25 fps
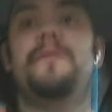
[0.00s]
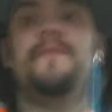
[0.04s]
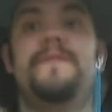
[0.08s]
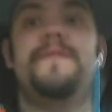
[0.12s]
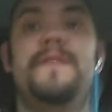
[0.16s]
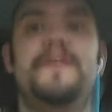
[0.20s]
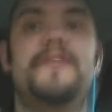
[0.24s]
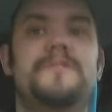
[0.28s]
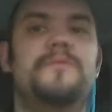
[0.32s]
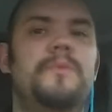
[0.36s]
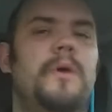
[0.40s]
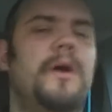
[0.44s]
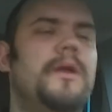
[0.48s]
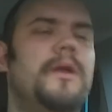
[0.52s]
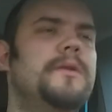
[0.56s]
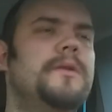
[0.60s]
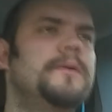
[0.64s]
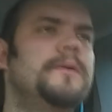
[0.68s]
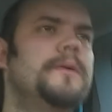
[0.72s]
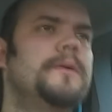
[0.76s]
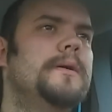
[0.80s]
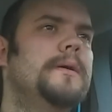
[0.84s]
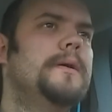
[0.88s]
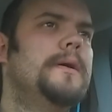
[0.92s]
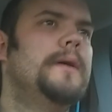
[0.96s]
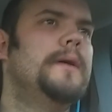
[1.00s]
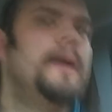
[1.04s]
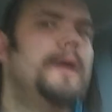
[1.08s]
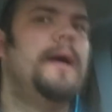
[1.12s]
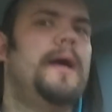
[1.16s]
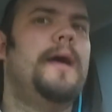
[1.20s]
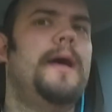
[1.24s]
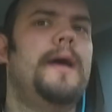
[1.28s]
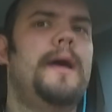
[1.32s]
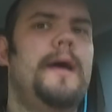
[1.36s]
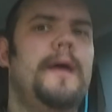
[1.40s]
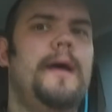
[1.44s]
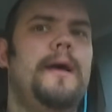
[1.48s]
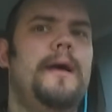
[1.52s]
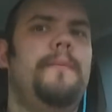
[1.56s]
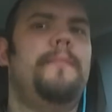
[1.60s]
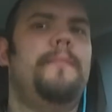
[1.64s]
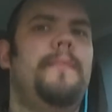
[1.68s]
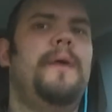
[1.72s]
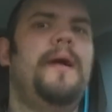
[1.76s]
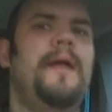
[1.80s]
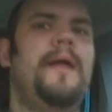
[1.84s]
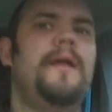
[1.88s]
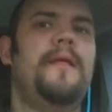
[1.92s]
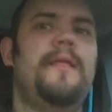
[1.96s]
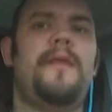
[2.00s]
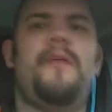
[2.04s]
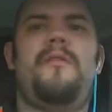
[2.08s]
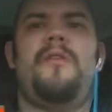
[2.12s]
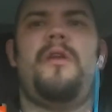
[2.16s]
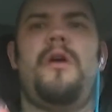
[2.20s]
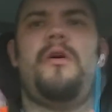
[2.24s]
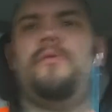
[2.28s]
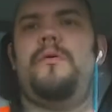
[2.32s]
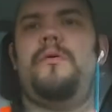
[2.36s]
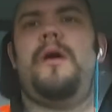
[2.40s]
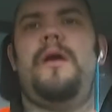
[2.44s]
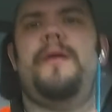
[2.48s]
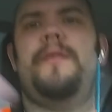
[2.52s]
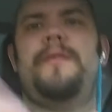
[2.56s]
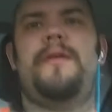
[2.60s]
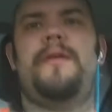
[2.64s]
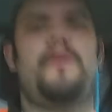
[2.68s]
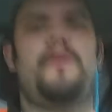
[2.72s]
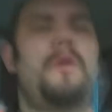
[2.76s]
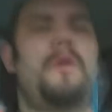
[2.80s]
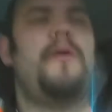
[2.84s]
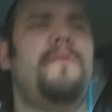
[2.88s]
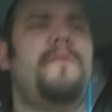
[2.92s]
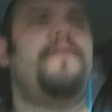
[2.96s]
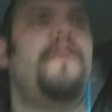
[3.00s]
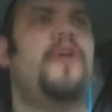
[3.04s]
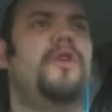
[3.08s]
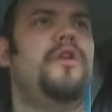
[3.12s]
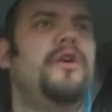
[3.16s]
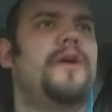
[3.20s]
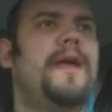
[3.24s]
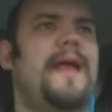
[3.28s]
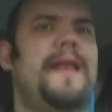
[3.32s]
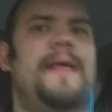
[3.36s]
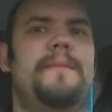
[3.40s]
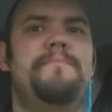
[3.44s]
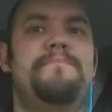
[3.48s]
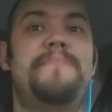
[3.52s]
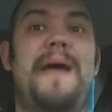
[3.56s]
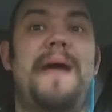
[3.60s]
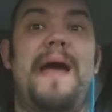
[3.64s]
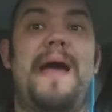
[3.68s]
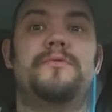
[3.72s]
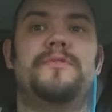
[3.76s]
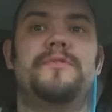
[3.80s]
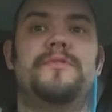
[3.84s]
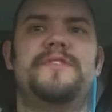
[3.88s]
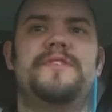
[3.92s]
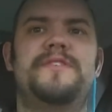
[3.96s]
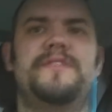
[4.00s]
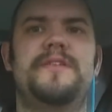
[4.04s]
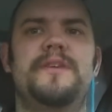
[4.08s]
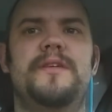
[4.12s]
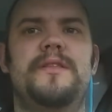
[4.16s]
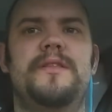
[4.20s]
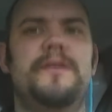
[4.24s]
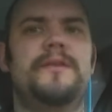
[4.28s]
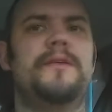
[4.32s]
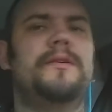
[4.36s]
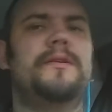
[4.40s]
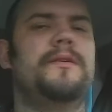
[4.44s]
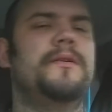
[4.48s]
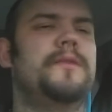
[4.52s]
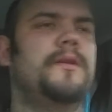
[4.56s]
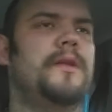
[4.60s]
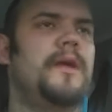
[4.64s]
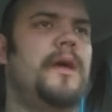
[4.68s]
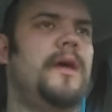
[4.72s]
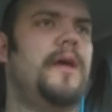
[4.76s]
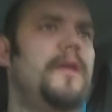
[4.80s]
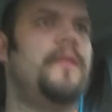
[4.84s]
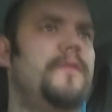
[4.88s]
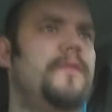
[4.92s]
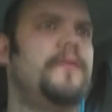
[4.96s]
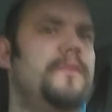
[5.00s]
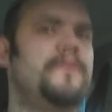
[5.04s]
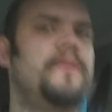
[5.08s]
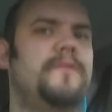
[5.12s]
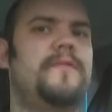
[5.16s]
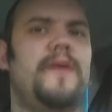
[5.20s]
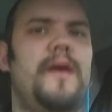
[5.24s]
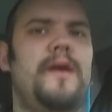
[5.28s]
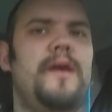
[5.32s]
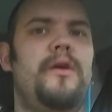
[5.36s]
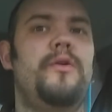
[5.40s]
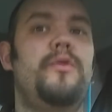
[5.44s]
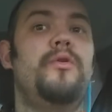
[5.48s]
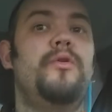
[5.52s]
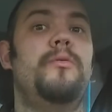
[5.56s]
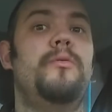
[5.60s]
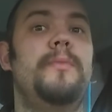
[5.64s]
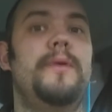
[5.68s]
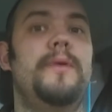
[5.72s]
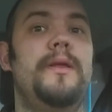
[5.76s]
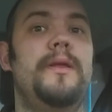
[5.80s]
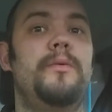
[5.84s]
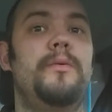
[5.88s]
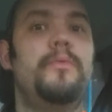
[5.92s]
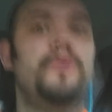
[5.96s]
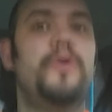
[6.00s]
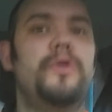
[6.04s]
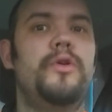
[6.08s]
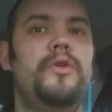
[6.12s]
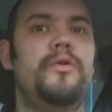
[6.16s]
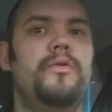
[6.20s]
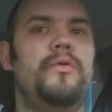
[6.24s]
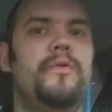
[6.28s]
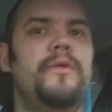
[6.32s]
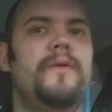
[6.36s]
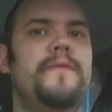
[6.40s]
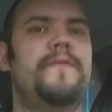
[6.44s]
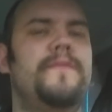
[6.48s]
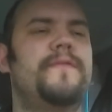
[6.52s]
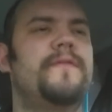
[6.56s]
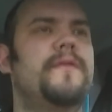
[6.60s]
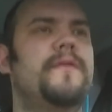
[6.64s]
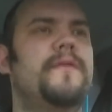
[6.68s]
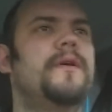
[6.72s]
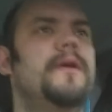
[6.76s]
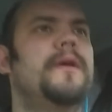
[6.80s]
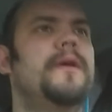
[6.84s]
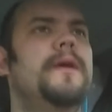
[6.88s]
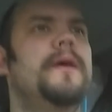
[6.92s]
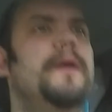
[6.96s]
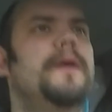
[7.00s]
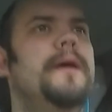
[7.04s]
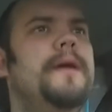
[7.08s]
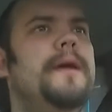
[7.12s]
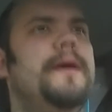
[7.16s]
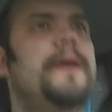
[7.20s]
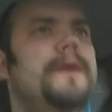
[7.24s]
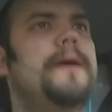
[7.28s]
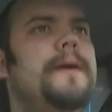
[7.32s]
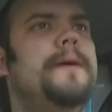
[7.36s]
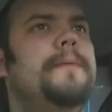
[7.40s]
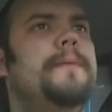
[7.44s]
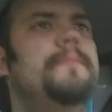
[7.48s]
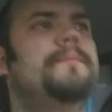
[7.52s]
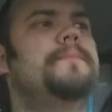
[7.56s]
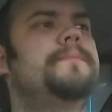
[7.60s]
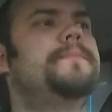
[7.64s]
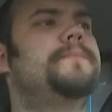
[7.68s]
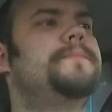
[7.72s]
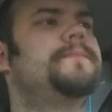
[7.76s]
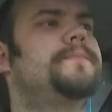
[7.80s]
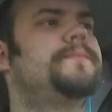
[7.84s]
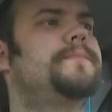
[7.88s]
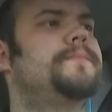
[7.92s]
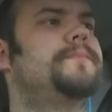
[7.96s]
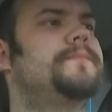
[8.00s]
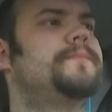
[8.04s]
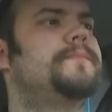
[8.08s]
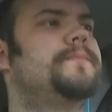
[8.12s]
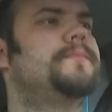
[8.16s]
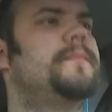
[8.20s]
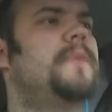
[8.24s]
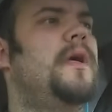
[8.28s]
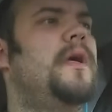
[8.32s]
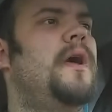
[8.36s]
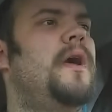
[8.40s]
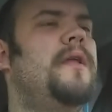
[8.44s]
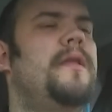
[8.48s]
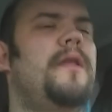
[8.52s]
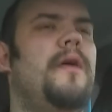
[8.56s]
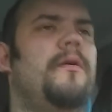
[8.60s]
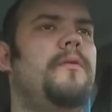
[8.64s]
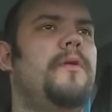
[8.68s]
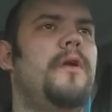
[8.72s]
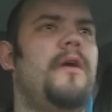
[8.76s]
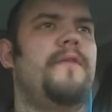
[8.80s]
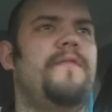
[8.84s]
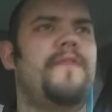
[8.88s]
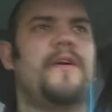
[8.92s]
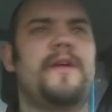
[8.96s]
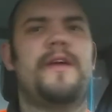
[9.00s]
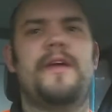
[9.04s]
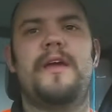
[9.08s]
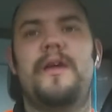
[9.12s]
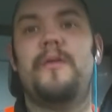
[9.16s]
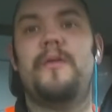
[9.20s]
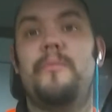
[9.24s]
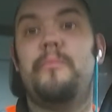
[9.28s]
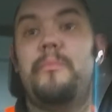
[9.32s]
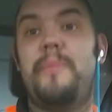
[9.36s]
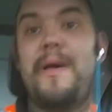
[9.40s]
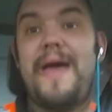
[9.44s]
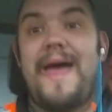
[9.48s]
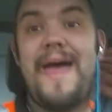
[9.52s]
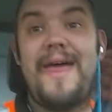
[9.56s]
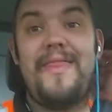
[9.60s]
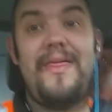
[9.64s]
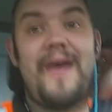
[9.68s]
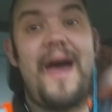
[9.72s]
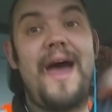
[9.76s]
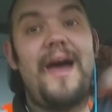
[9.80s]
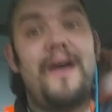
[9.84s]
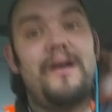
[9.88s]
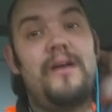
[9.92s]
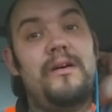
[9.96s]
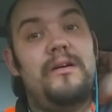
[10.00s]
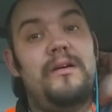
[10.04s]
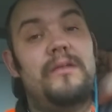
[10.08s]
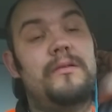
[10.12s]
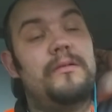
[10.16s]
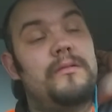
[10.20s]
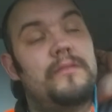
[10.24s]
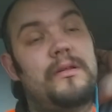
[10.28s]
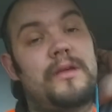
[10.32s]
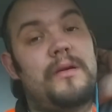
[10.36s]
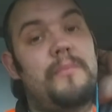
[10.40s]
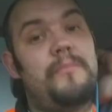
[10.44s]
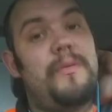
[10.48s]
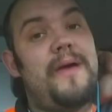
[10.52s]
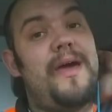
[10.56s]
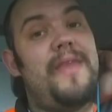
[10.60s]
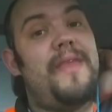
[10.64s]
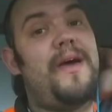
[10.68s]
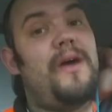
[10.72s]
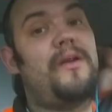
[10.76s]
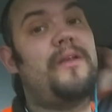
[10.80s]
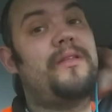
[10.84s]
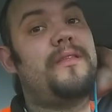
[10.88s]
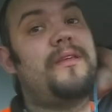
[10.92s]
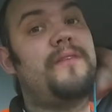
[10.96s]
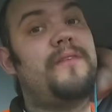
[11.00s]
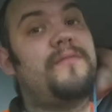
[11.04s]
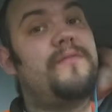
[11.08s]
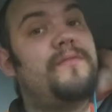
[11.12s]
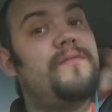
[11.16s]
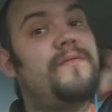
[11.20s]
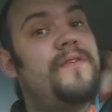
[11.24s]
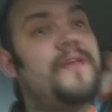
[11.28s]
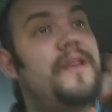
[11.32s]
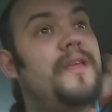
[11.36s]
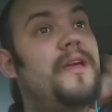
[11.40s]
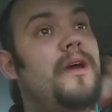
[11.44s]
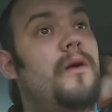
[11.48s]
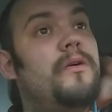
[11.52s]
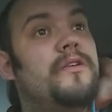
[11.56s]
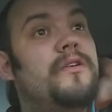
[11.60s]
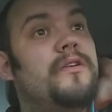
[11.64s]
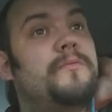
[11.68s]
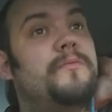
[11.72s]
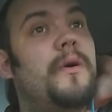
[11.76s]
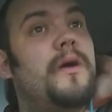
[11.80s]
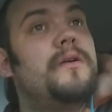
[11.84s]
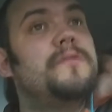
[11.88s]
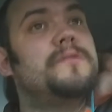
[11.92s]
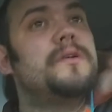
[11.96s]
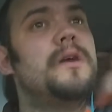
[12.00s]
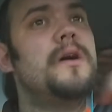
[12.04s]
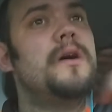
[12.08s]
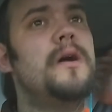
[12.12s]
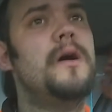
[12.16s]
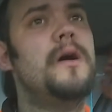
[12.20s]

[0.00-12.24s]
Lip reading: of this one, and I don't know if I look any bouncier than say I normally would, or if I don't know if I can compare that. I'll compare that on a different video, I suppose.